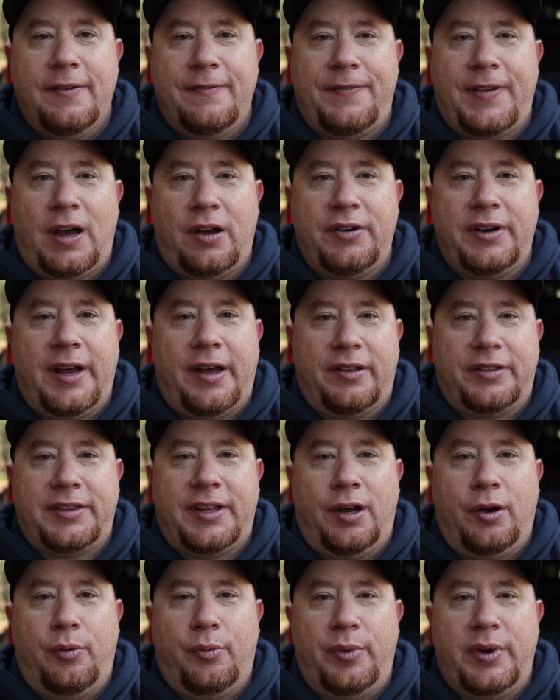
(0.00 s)
found out
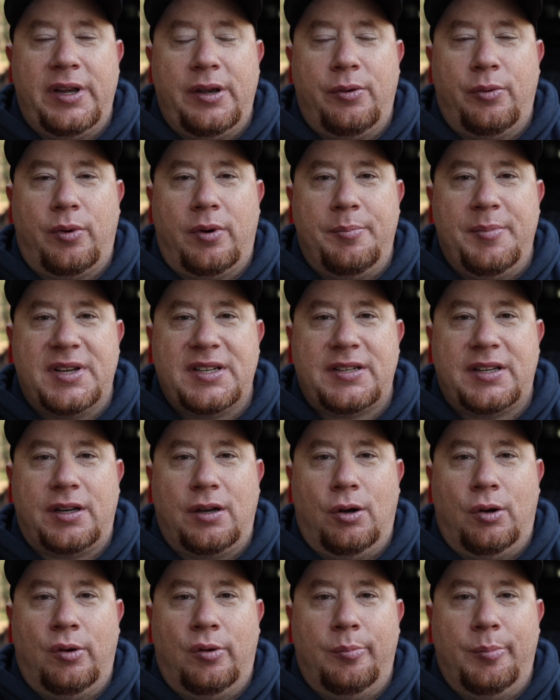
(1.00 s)
that we were missing
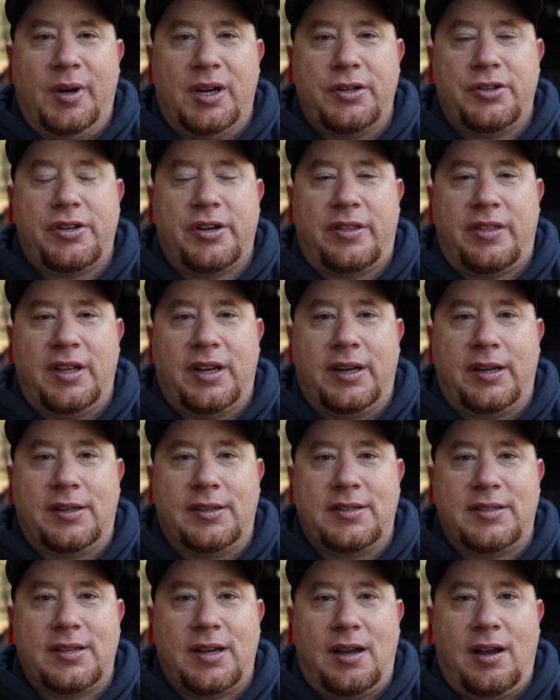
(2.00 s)
a whole bunch of
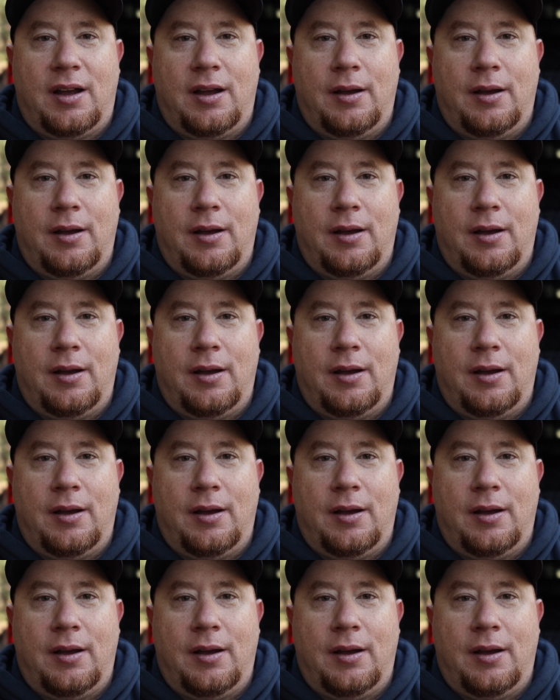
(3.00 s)
things.